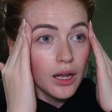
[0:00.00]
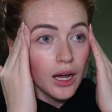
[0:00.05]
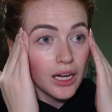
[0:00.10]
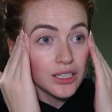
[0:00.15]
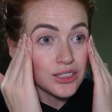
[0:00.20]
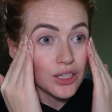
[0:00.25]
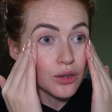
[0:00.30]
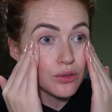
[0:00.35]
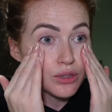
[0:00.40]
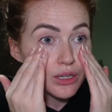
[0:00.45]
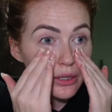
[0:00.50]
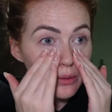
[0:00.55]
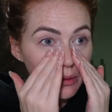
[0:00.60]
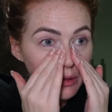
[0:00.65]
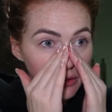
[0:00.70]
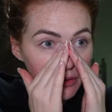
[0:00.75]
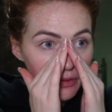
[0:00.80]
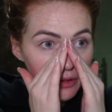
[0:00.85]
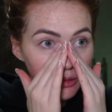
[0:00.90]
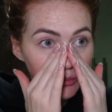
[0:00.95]
I don't really
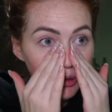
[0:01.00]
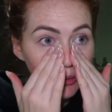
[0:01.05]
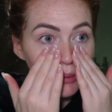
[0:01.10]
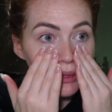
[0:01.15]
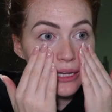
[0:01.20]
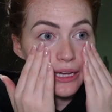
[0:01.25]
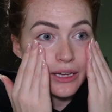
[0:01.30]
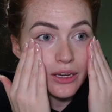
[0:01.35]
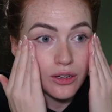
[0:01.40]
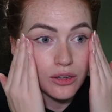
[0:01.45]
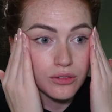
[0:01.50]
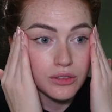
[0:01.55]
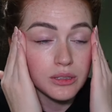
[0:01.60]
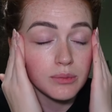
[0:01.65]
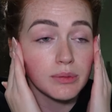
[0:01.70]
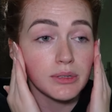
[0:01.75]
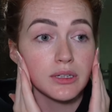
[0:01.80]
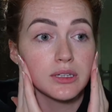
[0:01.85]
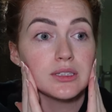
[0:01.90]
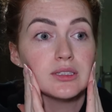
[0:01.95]
want to film on my
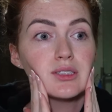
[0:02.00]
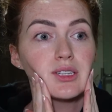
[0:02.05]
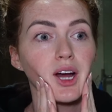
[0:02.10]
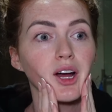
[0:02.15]
layovers because